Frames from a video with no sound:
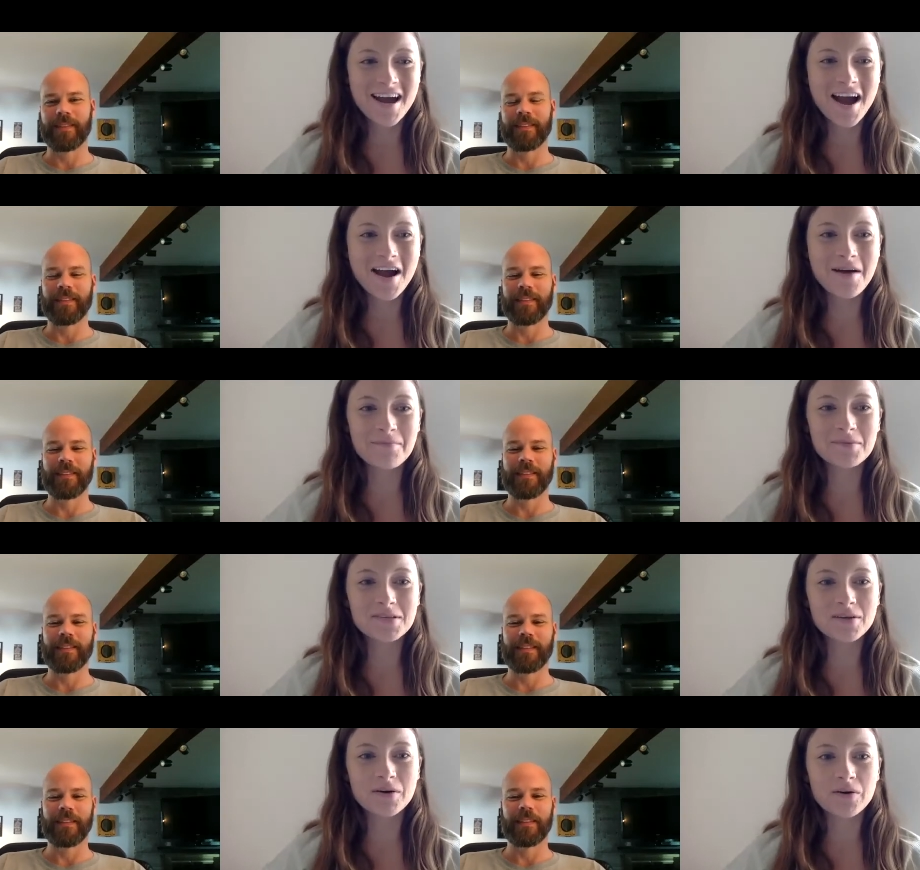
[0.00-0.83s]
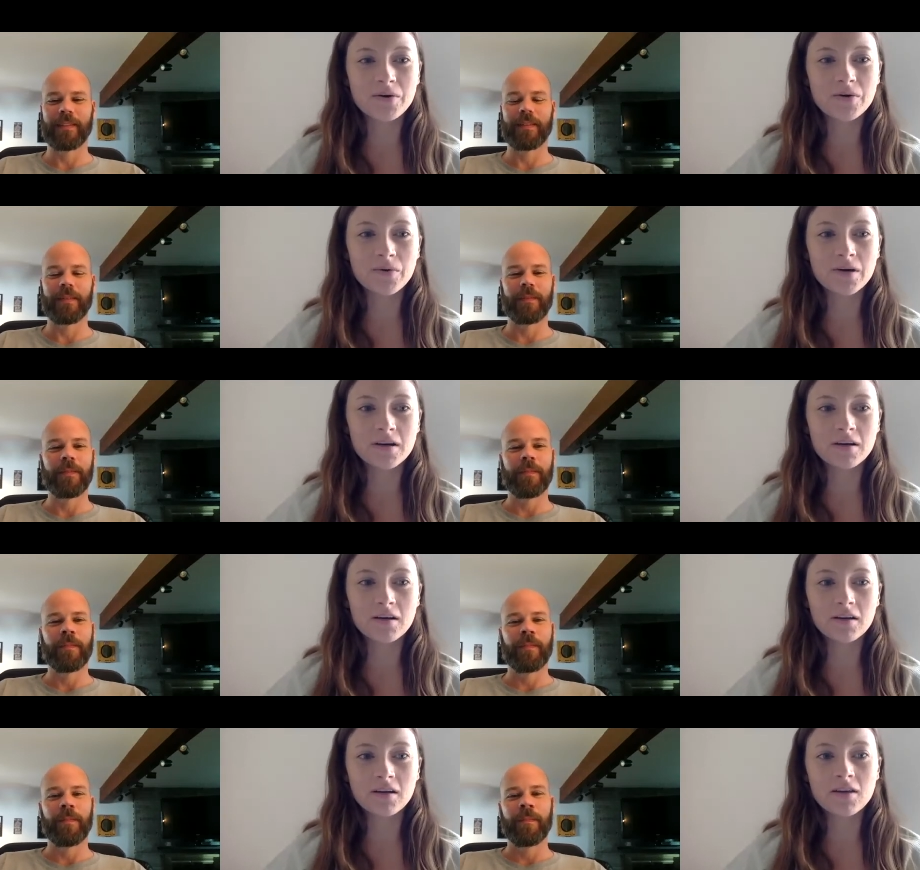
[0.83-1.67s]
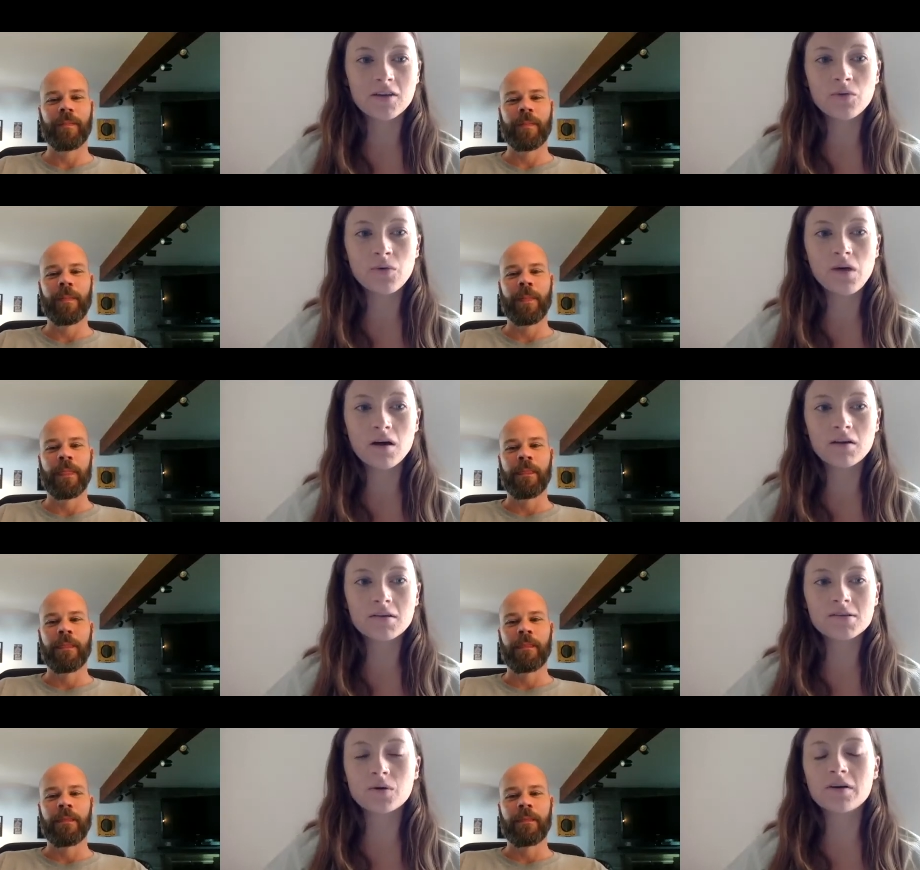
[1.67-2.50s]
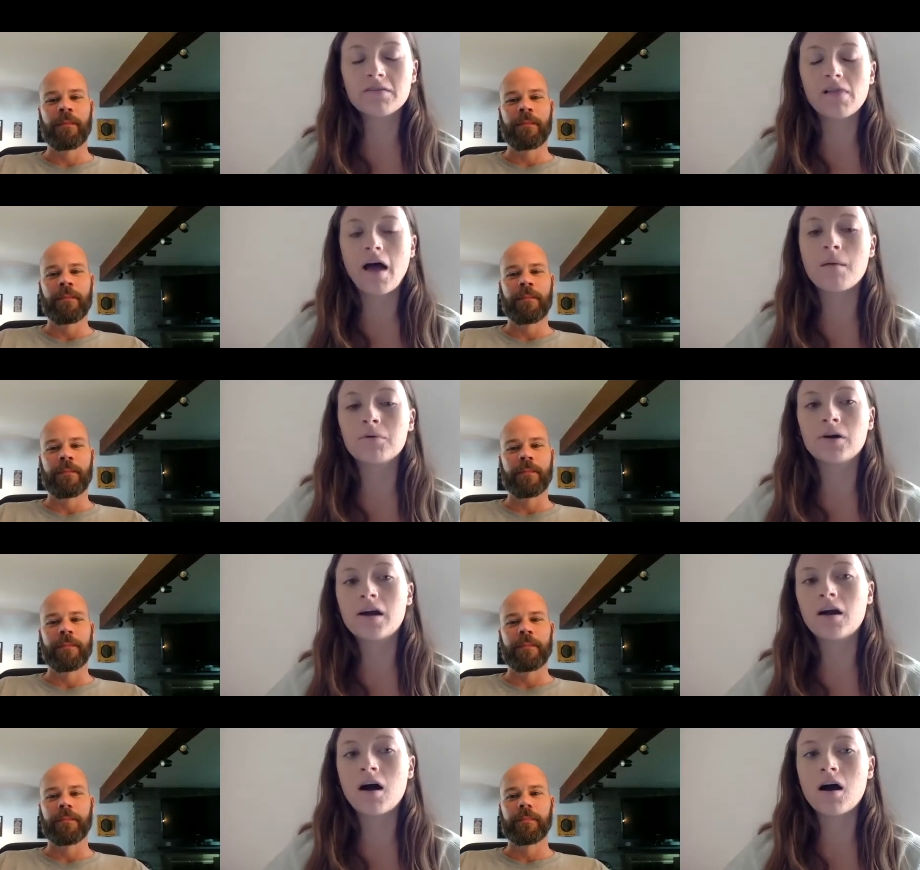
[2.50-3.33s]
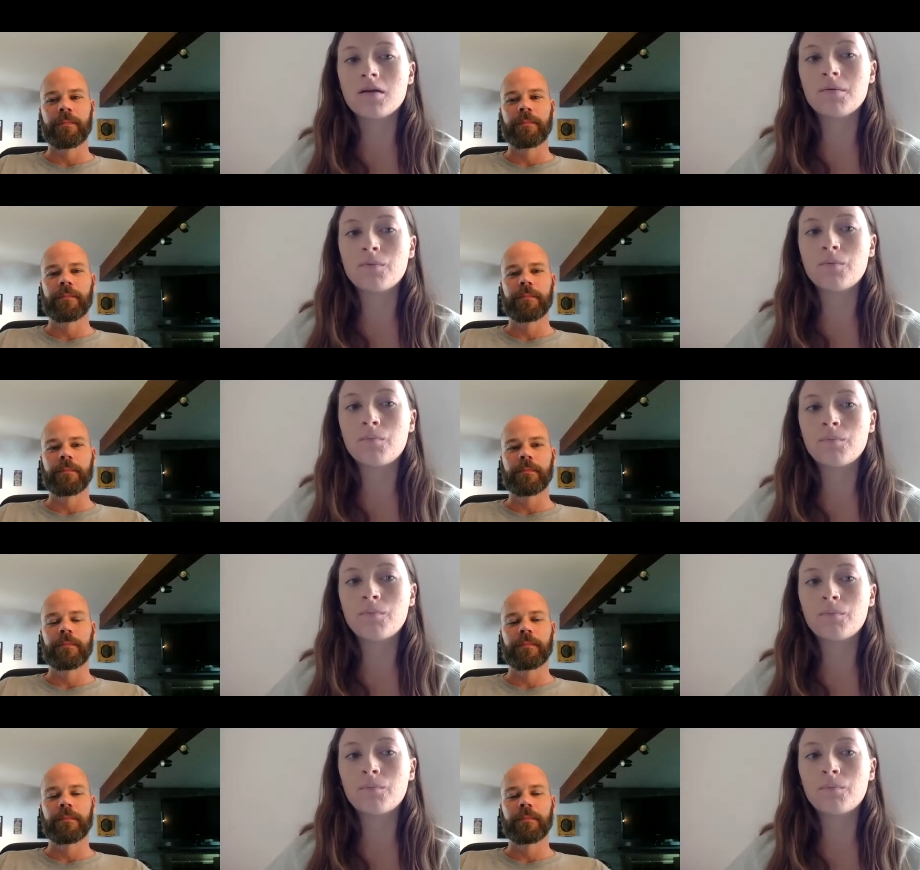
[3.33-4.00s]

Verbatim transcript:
Speaker 1: um, so, can you sort of elaborate on